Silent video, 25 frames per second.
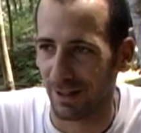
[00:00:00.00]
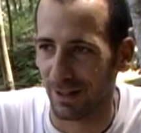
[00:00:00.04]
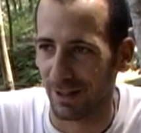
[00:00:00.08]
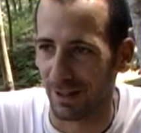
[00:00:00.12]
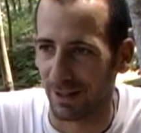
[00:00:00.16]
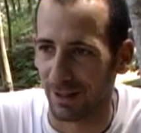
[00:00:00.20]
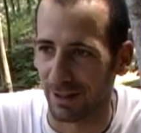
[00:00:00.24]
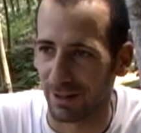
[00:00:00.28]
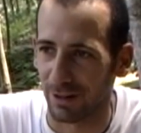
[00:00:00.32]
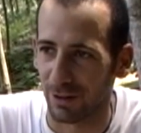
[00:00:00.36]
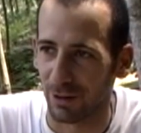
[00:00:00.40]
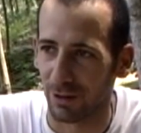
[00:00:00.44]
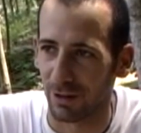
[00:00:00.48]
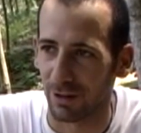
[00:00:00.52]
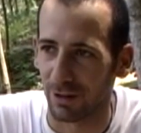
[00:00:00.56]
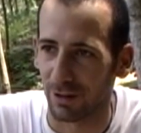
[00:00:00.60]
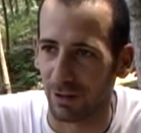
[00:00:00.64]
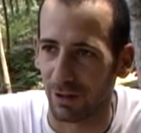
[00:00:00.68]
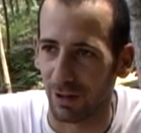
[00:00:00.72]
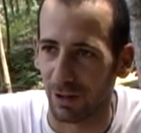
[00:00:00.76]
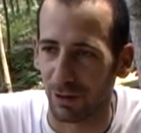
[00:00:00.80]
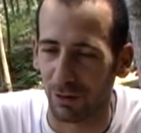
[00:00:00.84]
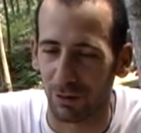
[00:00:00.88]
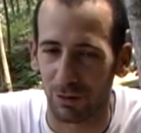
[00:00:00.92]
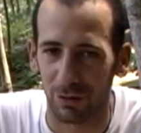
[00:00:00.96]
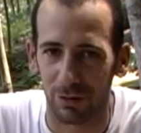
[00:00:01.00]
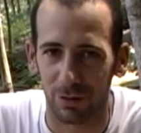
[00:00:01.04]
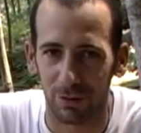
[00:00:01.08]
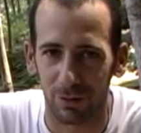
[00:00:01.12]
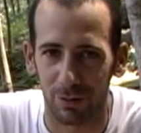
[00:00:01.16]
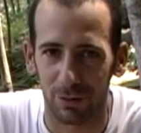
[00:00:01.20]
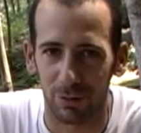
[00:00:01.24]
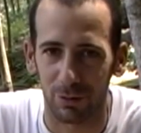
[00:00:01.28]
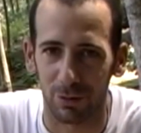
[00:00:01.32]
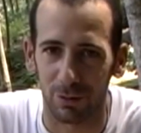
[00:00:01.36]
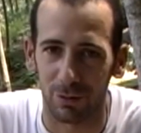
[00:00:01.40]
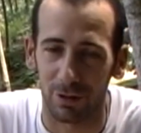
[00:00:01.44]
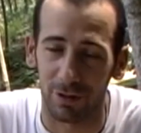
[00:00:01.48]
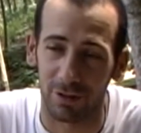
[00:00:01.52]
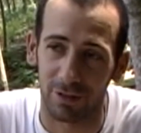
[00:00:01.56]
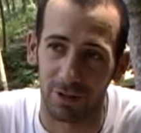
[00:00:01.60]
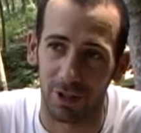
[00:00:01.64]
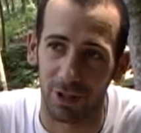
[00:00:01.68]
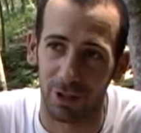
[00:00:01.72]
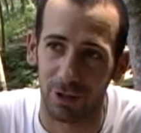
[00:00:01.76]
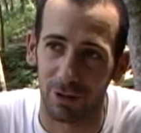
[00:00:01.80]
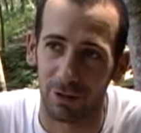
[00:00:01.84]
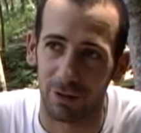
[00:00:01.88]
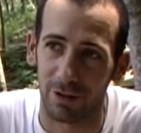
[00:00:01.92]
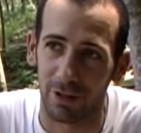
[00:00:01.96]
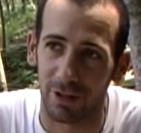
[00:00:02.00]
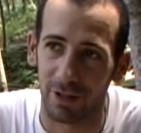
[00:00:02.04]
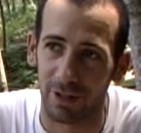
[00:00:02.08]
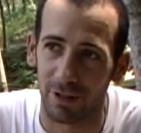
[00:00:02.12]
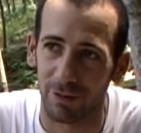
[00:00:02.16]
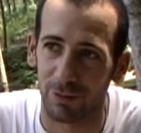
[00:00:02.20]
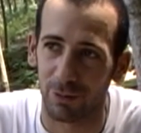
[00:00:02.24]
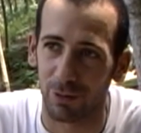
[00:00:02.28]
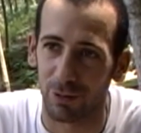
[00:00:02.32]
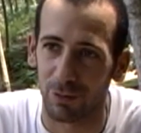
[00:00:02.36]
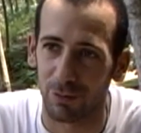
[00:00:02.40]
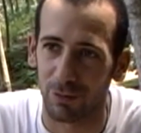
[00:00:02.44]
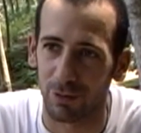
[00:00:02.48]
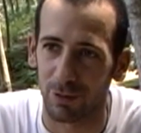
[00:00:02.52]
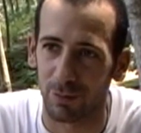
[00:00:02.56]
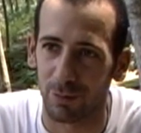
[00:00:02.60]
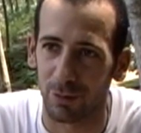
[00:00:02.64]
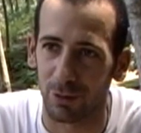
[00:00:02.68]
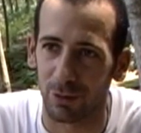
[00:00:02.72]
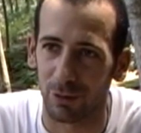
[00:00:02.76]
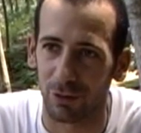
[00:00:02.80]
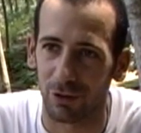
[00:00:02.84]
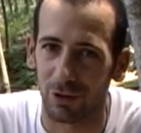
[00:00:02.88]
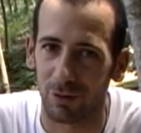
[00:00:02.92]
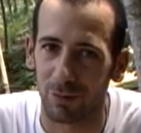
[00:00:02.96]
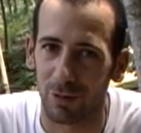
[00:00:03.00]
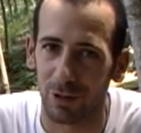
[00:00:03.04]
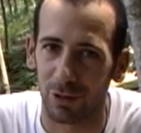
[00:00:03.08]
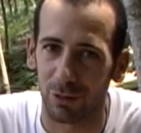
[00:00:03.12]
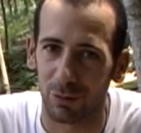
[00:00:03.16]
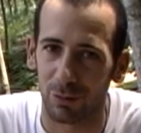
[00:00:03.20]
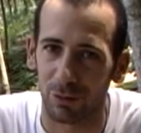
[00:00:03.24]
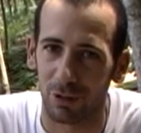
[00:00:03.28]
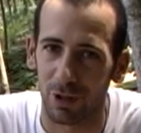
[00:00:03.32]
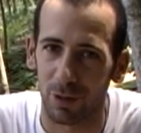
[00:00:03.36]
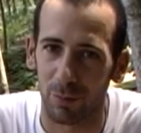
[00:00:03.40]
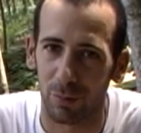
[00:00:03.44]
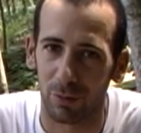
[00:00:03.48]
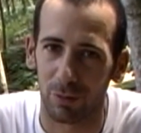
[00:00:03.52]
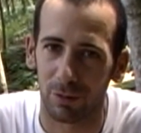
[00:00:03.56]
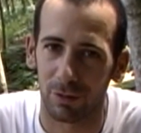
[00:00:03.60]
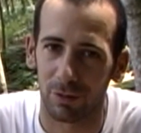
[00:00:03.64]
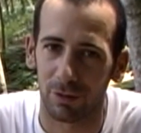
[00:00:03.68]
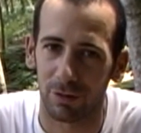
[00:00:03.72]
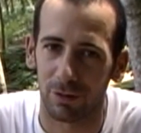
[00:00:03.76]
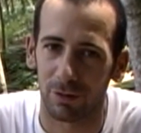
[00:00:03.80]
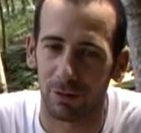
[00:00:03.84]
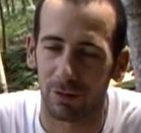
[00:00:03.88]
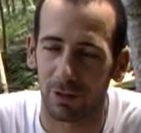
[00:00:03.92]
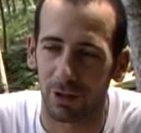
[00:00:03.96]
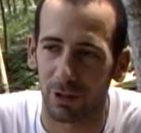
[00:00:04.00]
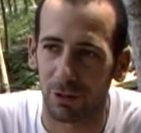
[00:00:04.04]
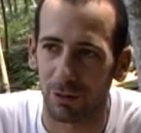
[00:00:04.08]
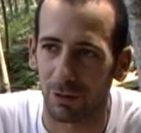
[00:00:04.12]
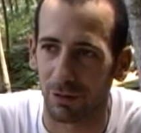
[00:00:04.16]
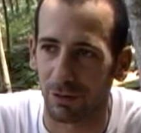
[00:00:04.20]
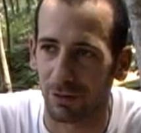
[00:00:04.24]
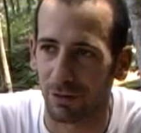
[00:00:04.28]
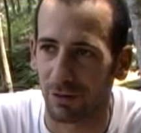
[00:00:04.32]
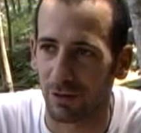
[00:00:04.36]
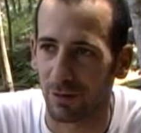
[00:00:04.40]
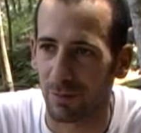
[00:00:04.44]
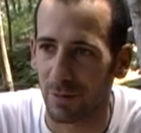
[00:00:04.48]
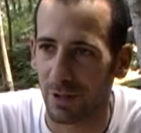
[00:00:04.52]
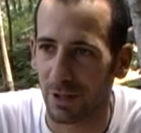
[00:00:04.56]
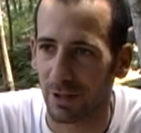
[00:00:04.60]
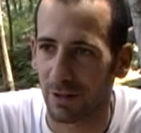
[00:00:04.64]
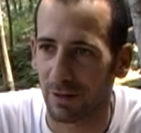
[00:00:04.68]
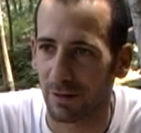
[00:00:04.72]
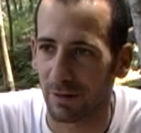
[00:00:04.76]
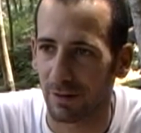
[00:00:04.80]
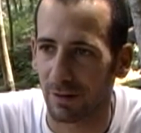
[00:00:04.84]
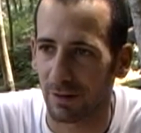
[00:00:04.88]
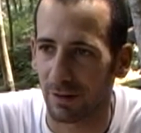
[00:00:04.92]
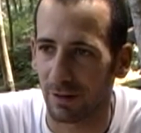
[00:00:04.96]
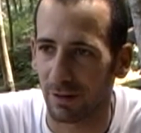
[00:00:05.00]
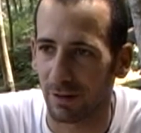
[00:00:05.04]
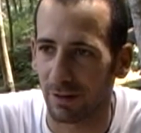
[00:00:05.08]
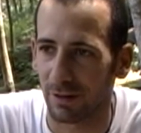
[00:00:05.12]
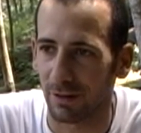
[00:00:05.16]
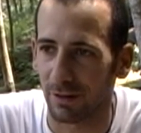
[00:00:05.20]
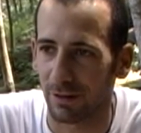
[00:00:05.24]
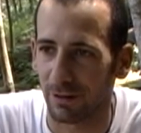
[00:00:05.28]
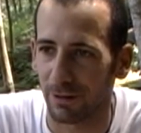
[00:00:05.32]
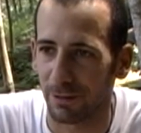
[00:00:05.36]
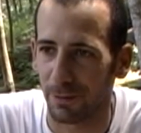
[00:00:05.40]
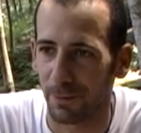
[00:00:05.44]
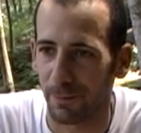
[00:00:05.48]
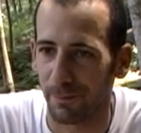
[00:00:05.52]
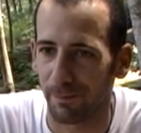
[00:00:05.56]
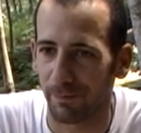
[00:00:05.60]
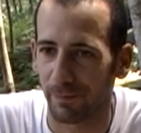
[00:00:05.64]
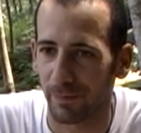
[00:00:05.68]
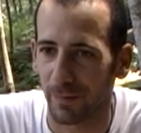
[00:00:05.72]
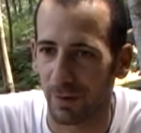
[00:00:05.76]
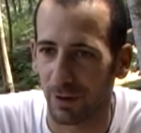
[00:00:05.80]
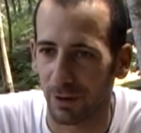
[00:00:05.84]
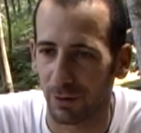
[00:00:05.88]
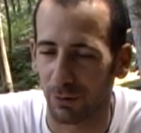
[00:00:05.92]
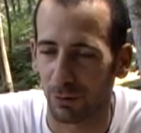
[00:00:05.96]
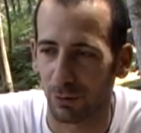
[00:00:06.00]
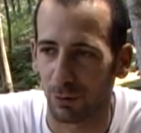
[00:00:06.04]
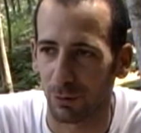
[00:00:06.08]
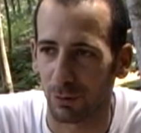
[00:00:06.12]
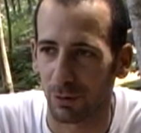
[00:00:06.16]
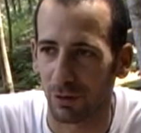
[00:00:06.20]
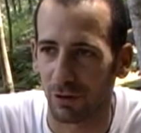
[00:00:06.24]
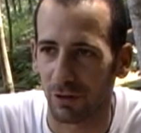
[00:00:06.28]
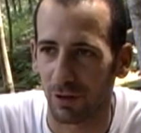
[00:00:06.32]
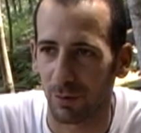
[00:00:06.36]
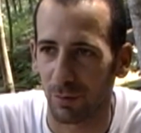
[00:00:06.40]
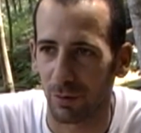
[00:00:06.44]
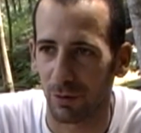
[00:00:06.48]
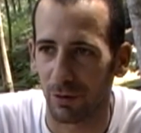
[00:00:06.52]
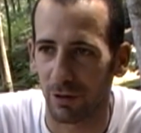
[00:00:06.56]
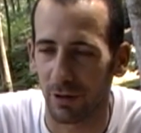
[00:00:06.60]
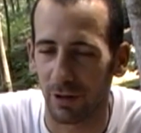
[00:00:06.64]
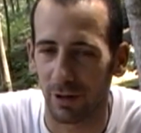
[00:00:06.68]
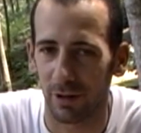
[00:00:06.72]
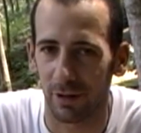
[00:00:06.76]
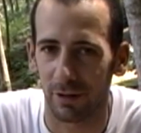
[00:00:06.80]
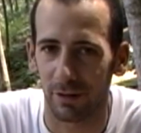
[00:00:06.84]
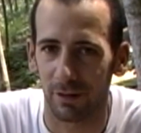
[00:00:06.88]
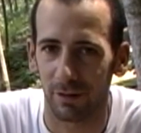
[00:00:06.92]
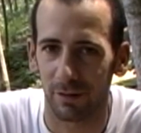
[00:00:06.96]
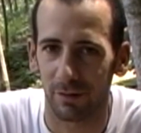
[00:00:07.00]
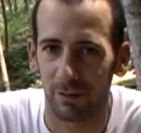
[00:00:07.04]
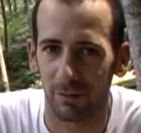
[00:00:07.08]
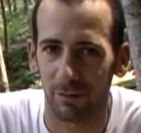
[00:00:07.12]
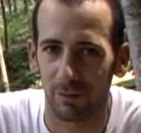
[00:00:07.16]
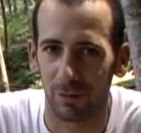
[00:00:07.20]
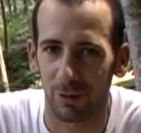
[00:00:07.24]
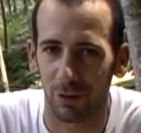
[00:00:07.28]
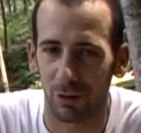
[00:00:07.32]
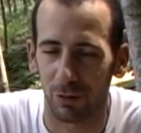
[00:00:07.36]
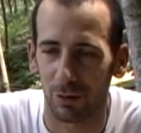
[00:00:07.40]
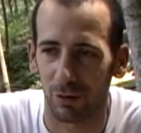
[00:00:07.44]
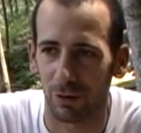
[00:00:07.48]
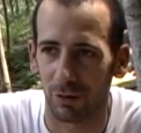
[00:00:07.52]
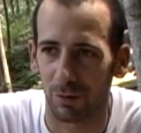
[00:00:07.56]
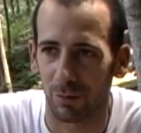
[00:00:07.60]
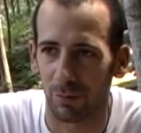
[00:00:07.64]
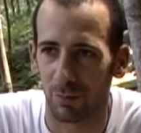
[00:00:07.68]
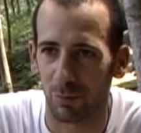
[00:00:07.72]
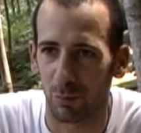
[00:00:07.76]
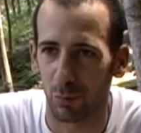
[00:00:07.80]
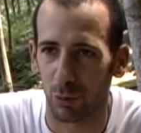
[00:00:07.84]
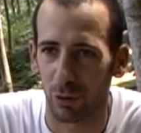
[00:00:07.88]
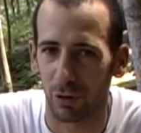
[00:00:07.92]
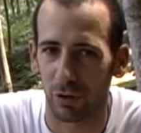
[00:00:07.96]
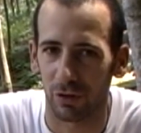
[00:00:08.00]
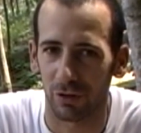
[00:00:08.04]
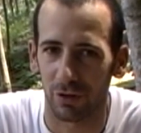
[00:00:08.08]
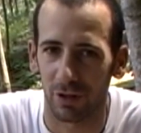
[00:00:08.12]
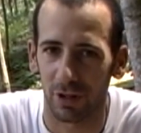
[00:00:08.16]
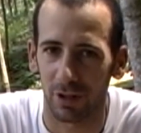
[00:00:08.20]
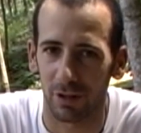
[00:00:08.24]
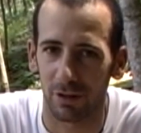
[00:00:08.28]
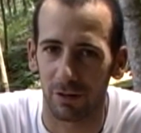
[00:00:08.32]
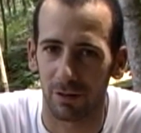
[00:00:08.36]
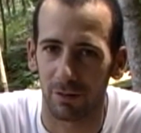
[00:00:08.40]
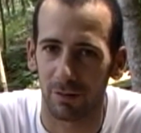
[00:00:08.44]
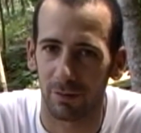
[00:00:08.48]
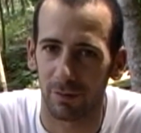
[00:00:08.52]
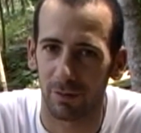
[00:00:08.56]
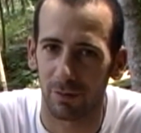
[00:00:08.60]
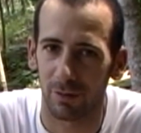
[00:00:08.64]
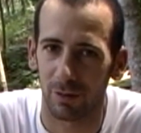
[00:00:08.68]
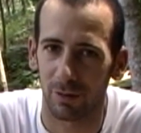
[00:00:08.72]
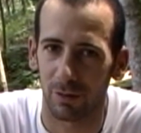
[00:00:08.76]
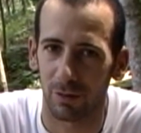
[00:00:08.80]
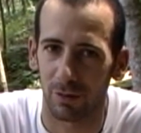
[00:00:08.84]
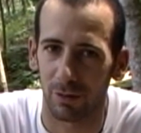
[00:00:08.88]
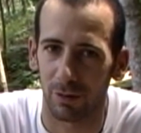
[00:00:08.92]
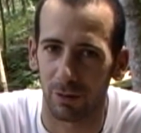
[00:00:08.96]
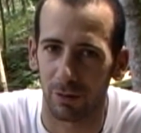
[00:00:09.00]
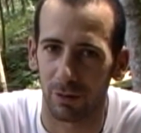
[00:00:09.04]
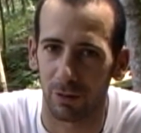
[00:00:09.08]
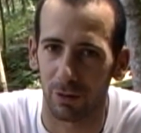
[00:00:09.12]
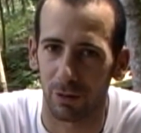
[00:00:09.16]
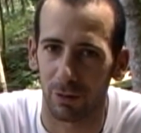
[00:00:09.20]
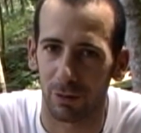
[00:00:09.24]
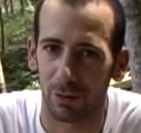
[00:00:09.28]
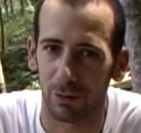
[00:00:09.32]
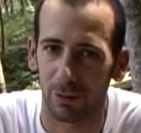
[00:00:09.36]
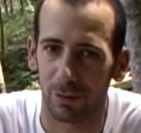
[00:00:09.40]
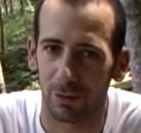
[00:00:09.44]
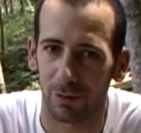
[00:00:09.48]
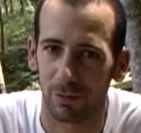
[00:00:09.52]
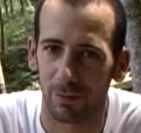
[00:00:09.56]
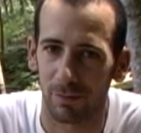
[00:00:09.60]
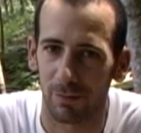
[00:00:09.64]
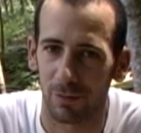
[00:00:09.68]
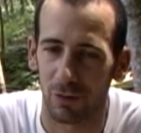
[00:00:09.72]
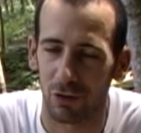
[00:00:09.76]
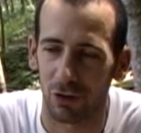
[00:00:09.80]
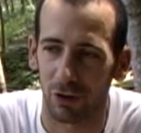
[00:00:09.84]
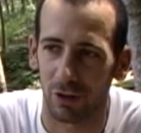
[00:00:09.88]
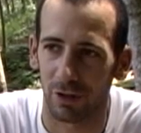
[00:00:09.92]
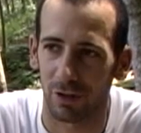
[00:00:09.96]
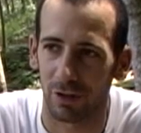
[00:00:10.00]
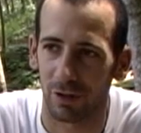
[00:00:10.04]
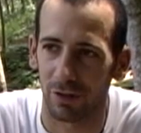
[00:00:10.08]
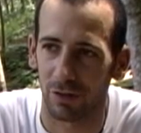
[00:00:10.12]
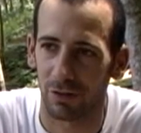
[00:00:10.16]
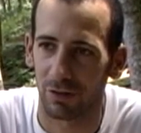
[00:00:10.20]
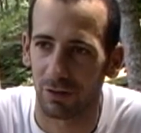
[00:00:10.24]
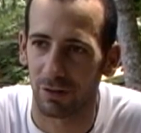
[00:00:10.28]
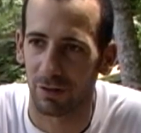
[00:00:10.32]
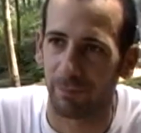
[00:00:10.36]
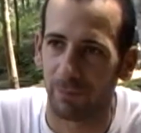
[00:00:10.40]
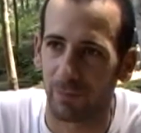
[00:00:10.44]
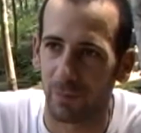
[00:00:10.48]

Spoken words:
And I cycled then after from Tibet to Nepal, so I crossed Tibet, and I saw what's happened there, which is pretty sad under the Chinese.